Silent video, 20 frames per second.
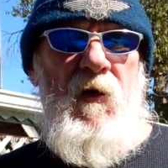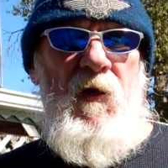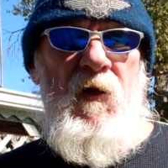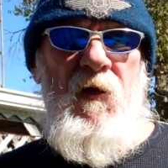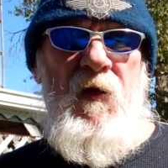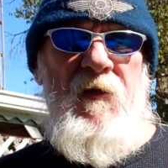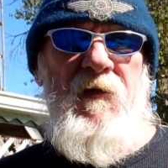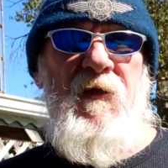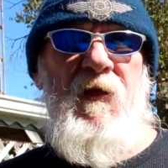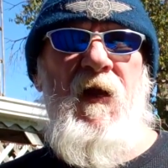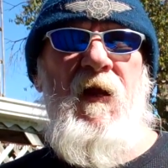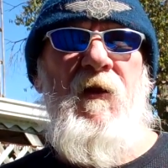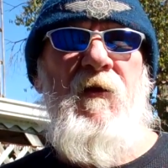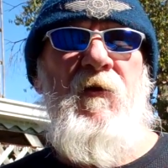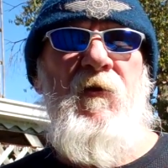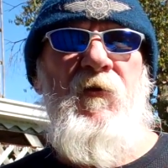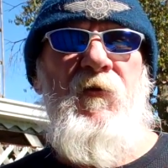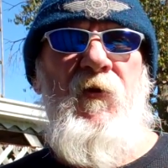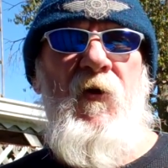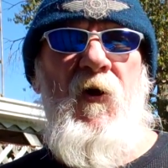I like to get out
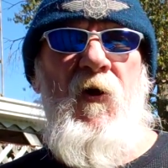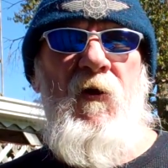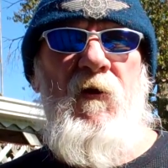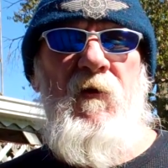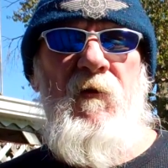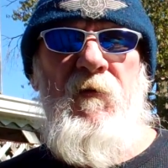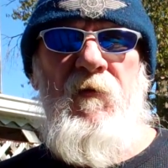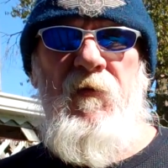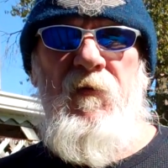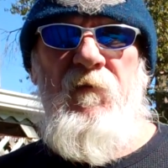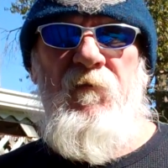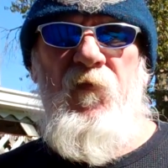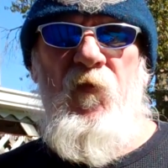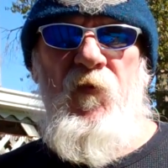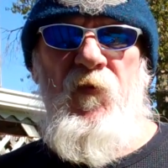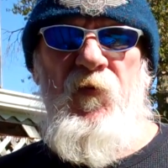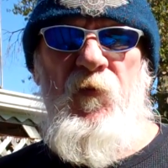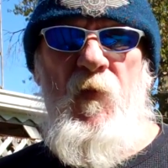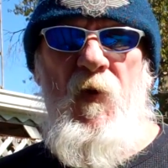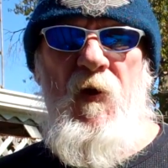here and talk and
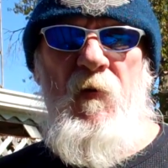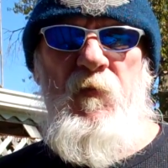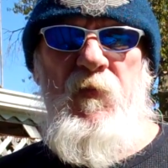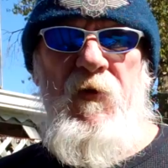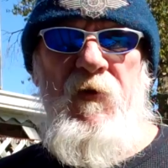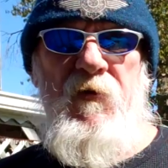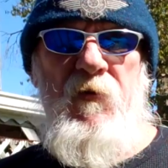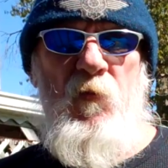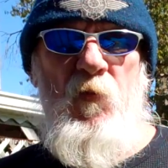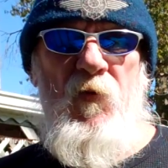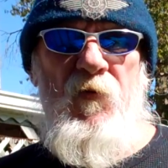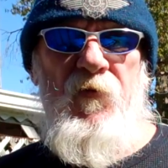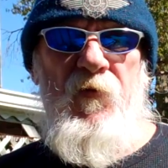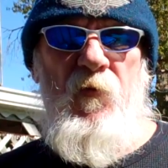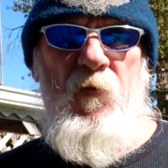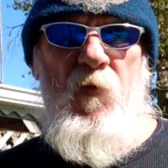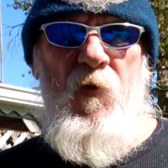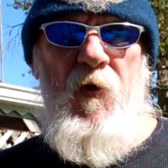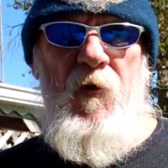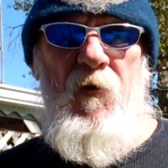voice my opinion once
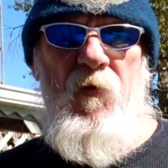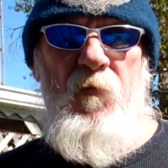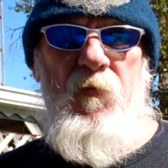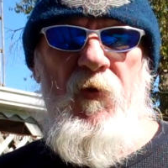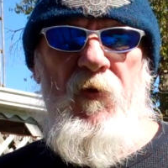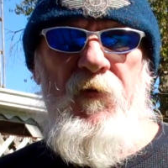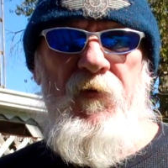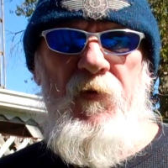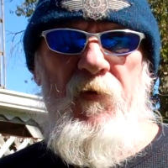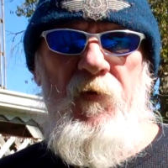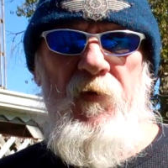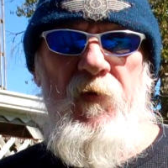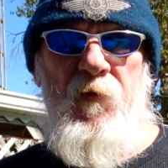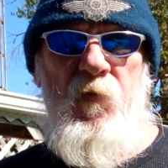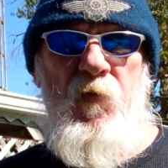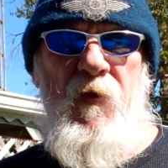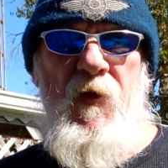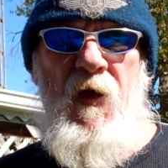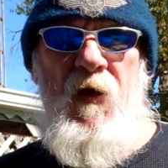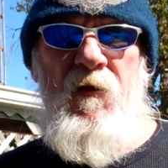in a while. But
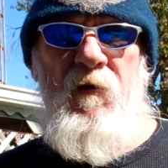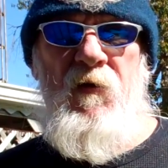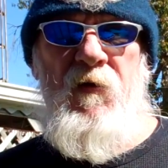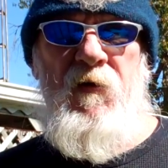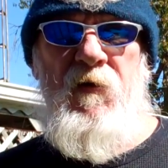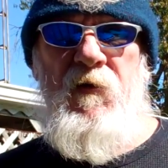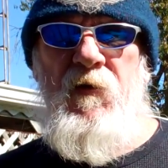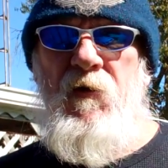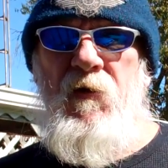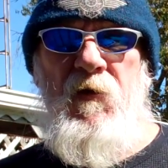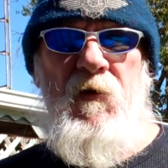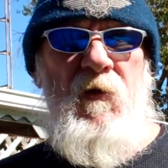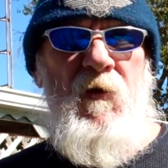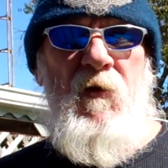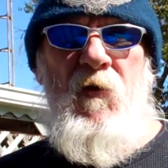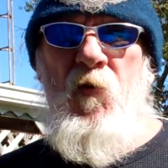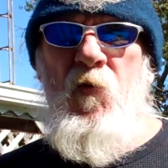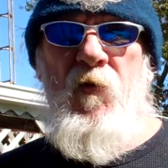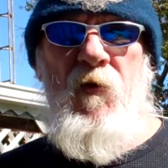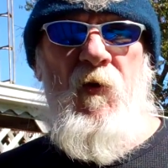in reality,
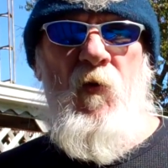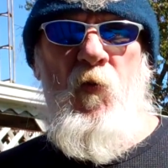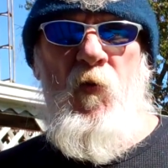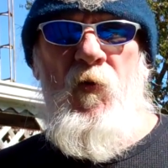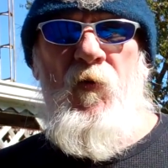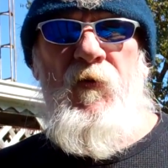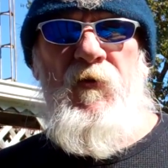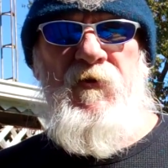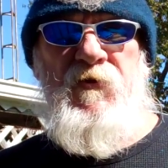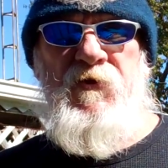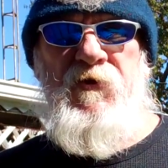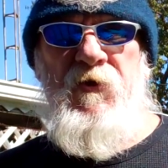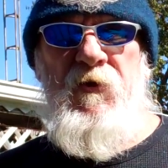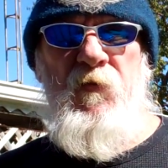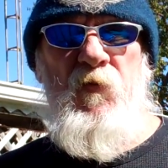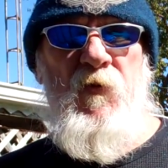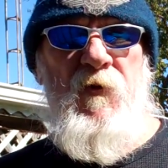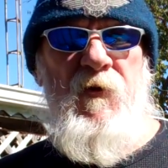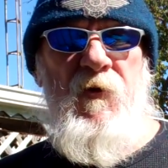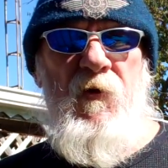we're in a world of shit.
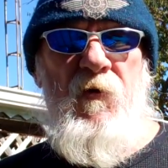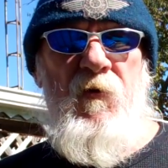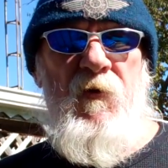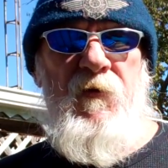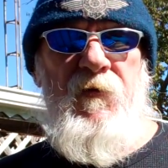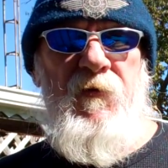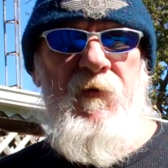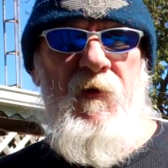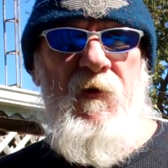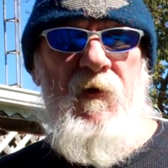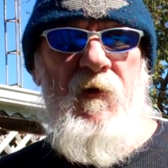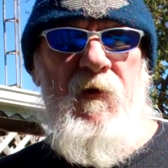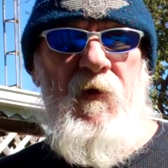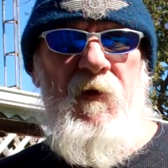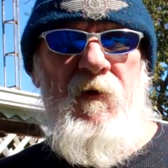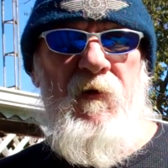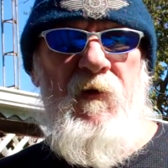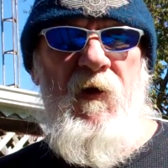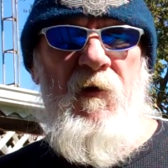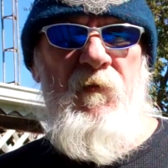We know it.
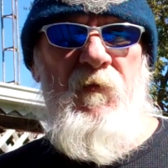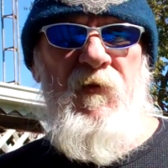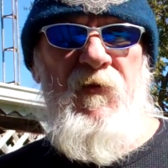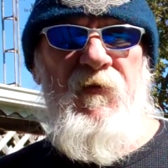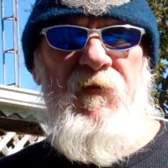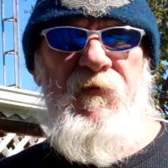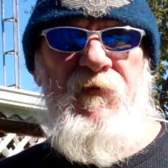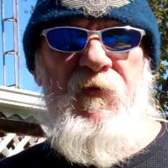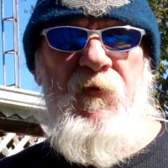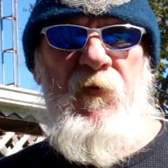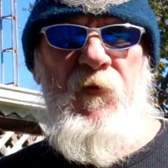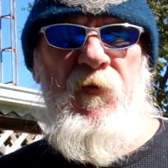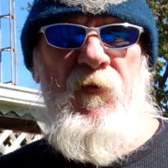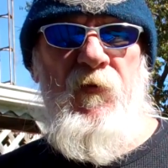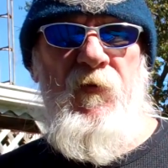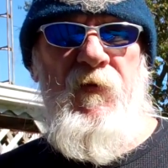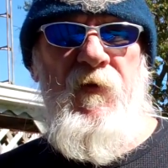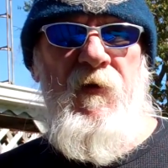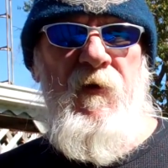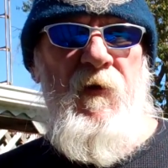Our government's
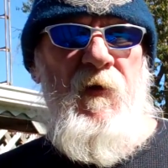screwed.